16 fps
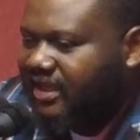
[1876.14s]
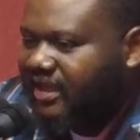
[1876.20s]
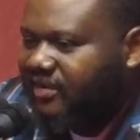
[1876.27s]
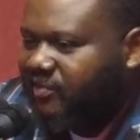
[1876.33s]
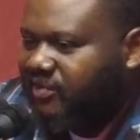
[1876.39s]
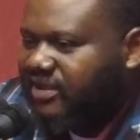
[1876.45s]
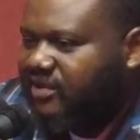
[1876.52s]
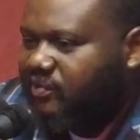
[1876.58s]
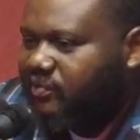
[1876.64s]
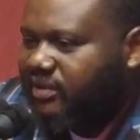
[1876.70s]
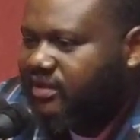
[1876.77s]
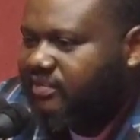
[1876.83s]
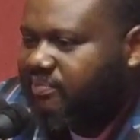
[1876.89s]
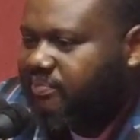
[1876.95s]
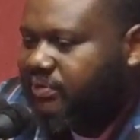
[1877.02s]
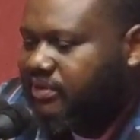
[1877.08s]
And we could really
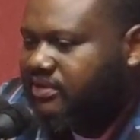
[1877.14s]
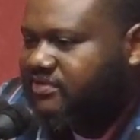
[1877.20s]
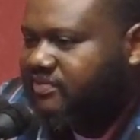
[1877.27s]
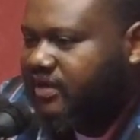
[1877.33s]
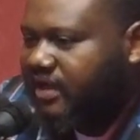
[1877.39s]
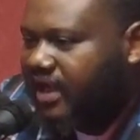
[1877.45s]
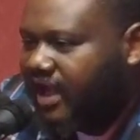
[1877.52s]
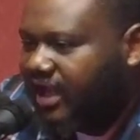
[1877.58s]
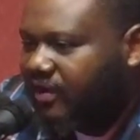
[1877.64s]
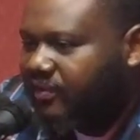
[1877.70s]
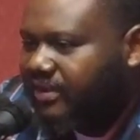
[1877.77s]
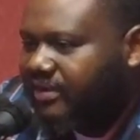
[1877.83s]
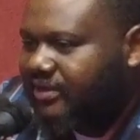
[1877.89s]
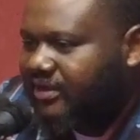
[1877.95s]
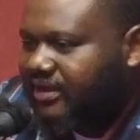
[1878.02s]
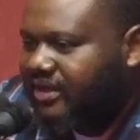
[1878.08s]
push for
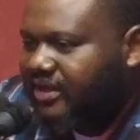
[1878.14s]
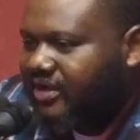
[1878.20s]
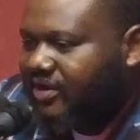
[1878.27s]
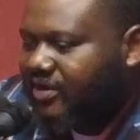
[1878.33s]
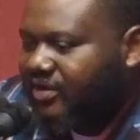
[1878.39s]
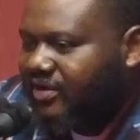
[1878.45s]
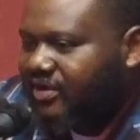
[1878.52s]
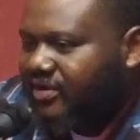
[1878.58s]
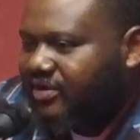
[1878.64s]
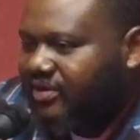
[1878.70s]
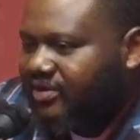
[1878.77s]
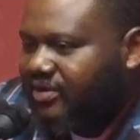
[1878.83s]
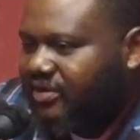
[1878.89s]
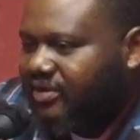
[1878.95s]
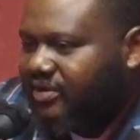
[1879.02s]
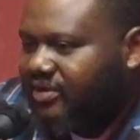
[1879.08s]
equity
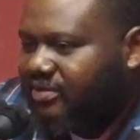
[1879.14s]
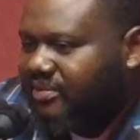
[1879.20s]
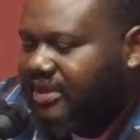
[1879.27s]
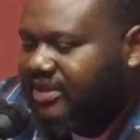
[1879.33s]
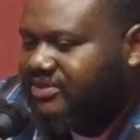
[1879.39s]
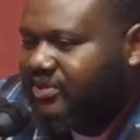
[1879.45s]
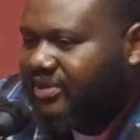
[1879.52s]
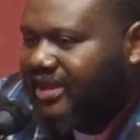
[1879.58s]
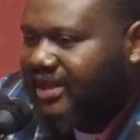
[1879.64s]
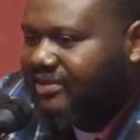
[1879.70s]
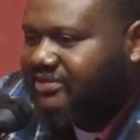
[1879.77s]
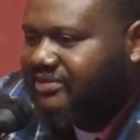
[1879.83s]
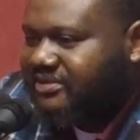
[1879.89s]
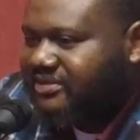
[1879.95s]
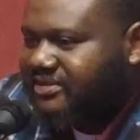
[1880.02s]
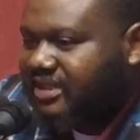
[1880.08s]
on the Metro
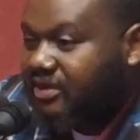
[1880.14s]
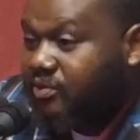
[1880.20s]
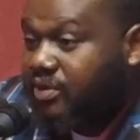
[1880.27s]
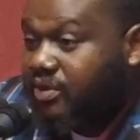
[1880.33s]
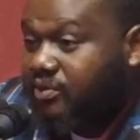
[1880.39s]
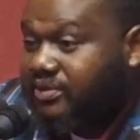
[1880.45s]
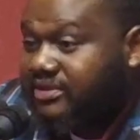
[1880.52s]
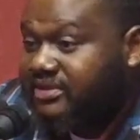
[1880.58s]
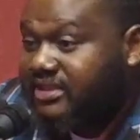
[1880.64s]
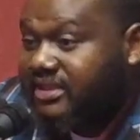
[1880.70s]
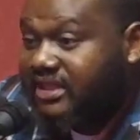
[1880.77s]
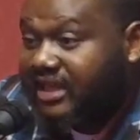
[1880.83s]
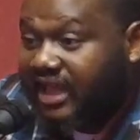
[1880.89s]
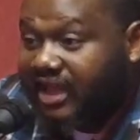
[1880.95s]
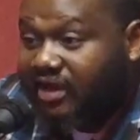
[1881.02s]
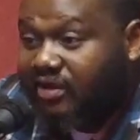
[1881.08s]
Council instead of what we see
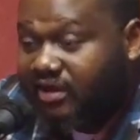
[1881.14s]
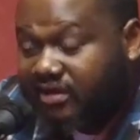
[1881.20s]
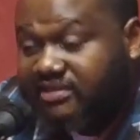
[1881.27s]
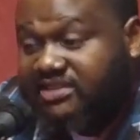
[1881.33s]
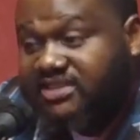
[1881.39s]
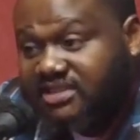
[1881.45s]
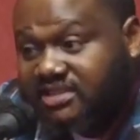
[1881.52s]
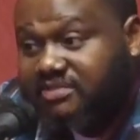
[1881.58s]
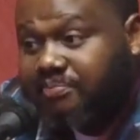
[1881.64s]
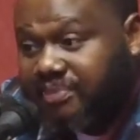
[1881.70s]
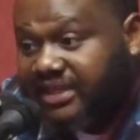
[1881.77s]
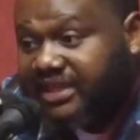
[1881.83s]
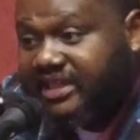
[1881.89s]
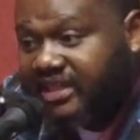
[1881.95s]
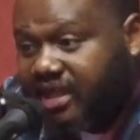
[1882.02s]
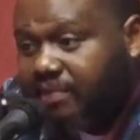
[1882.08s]
now, us just
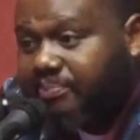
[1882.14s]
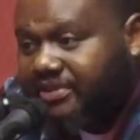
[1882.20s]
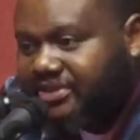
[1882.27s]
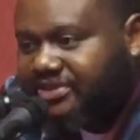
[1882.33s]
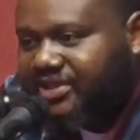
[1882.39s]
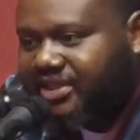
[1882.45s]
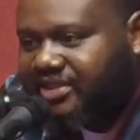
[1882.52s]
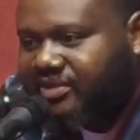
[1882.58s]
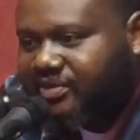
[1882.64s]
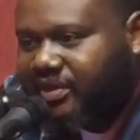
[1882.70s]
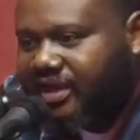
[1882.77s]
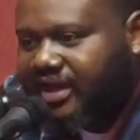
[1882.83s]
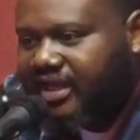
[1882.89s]
beating up each other, right?